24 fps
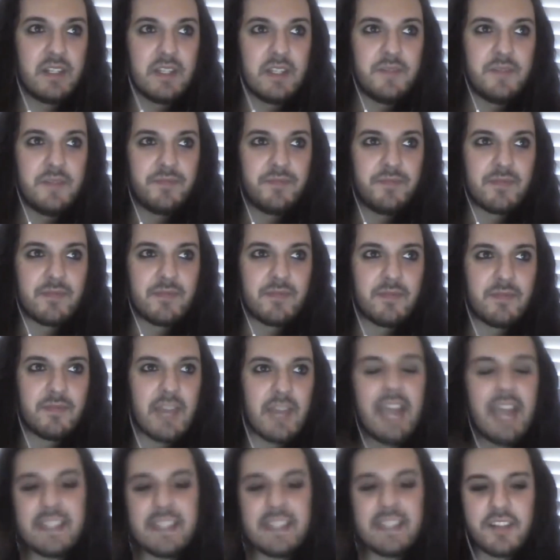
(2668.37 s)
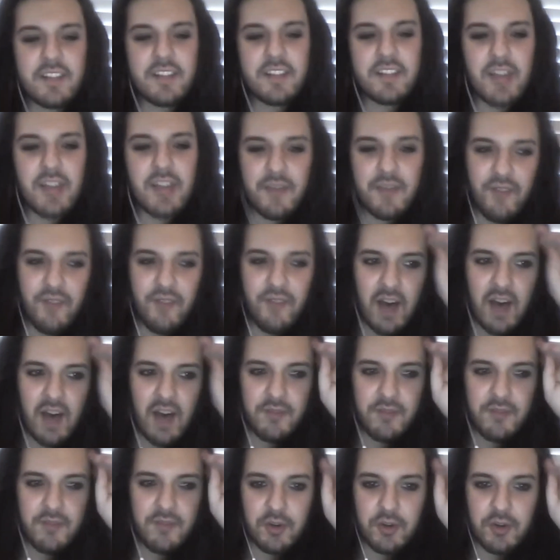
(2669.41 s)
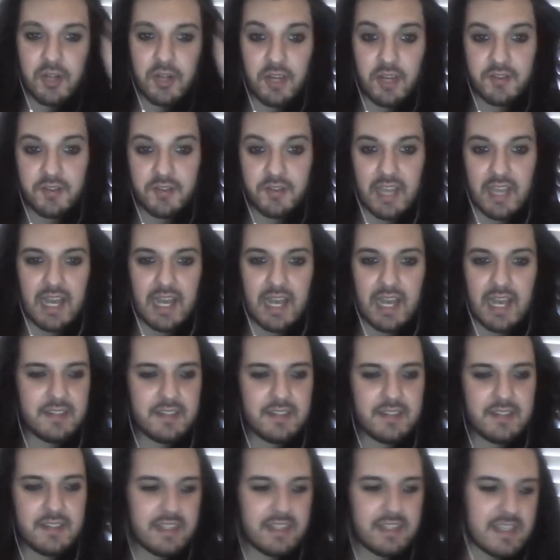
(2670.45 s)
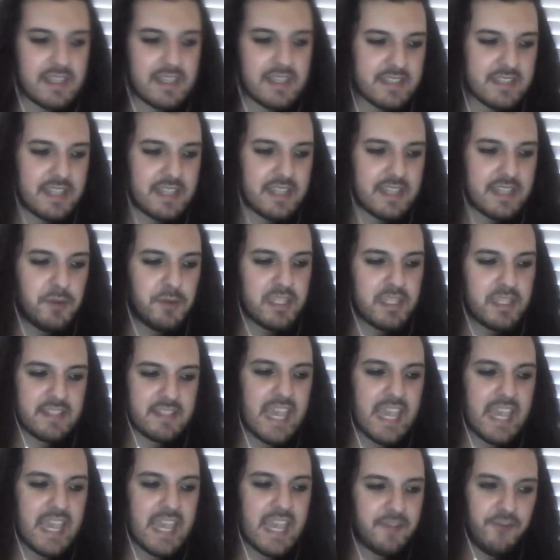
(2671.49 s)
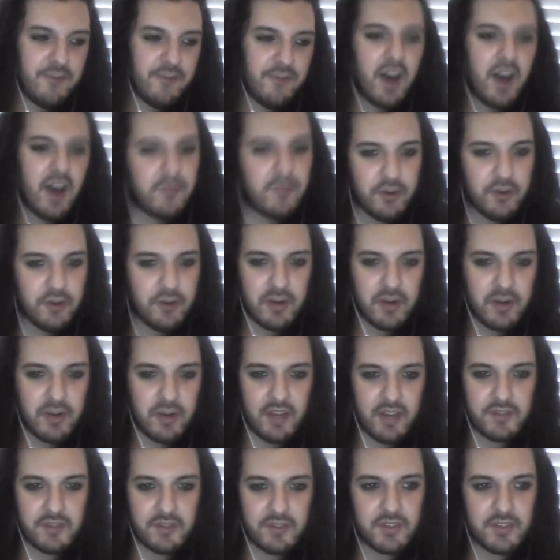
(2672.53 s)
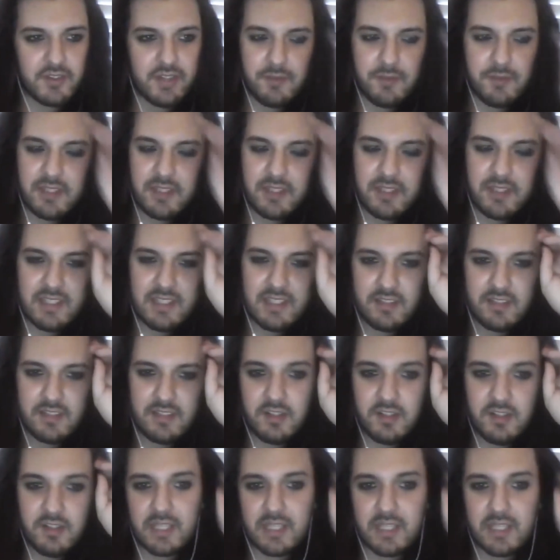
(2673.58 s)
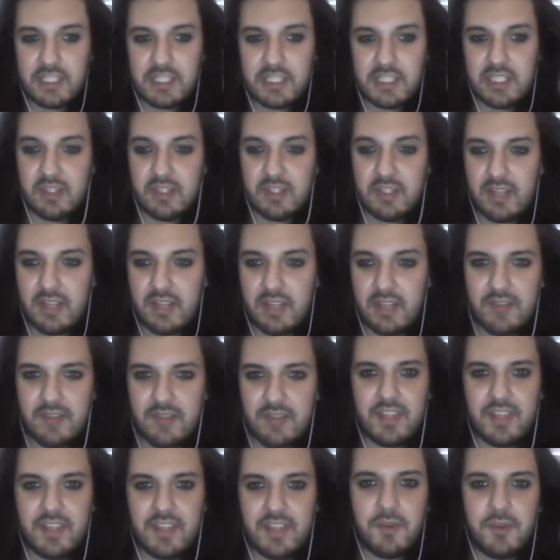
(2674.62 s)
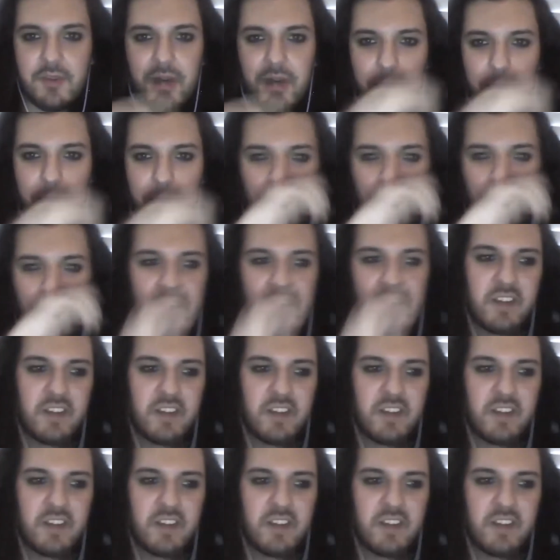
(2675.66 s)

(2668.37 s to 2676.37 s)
Right, I'm thinking I like, uh, like Farmville clones. I, I, let's just say we just hate Farmville clones, because then we just, you know, all right, every single one.